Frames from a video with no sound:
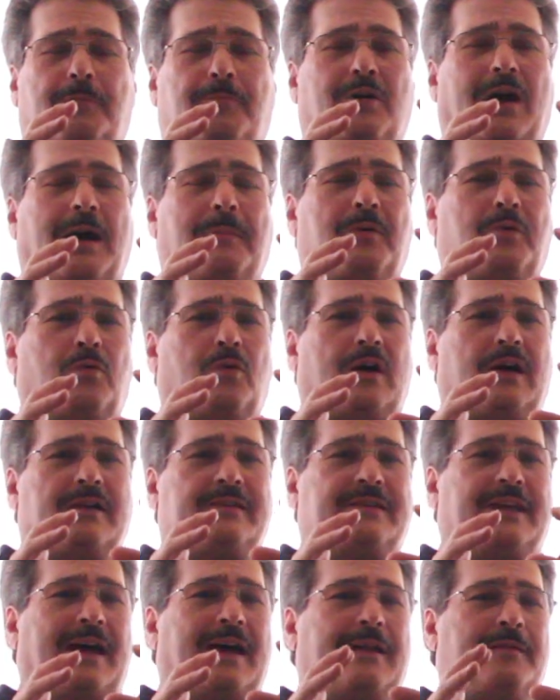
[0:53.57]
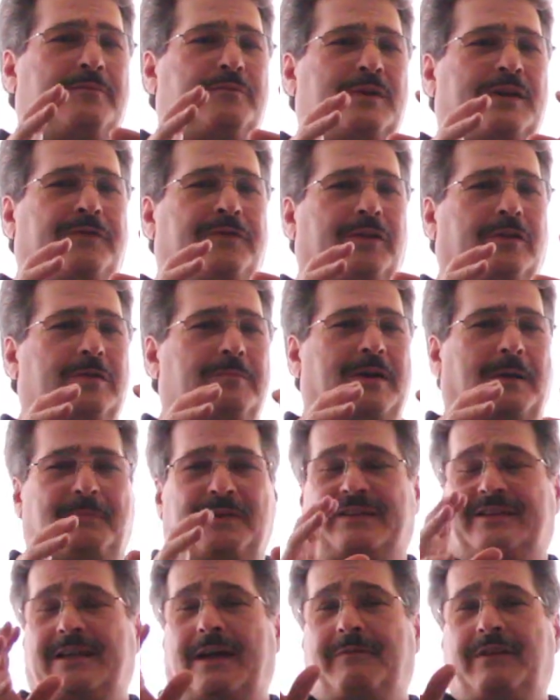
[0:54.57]
the problem was that we filled them up
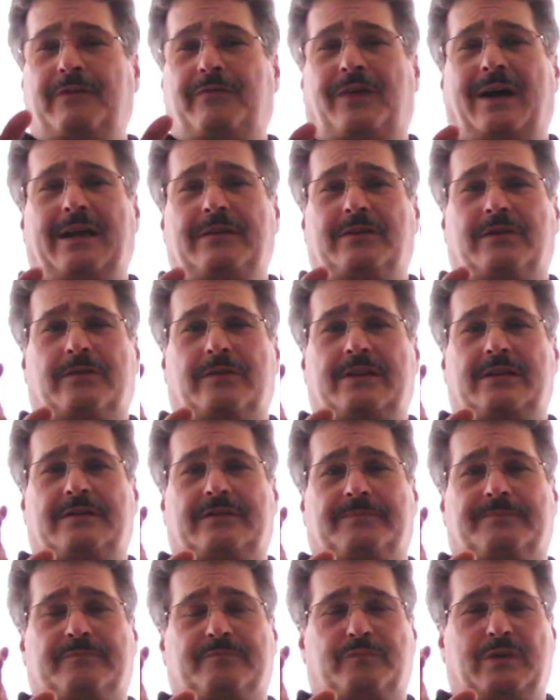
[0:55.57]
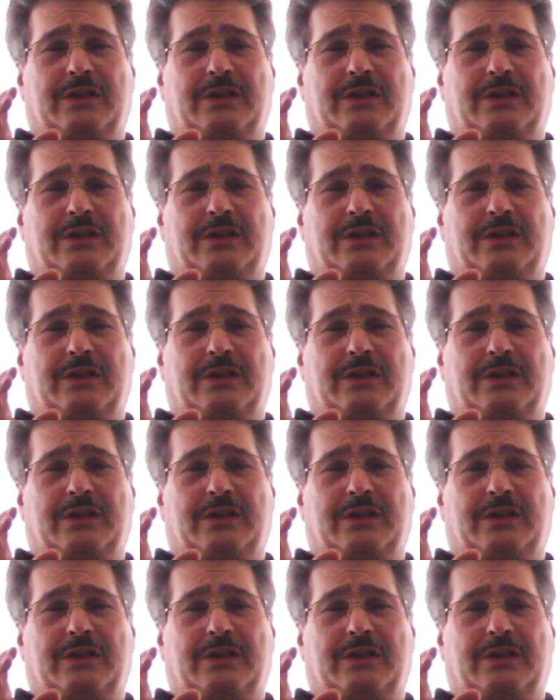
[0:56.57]
at 75 degrees,